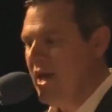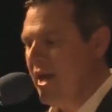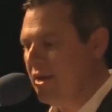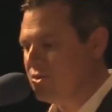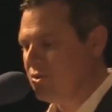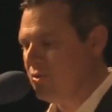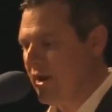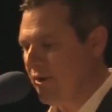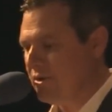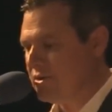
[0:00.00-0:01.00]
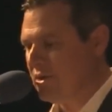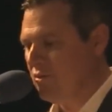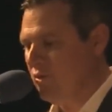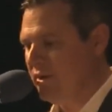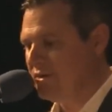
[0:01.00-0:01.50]
Andrew Harris,
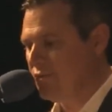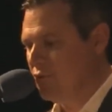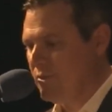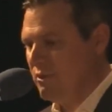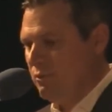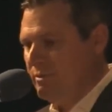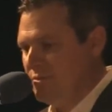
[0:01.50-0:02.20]
what is the rumor that will be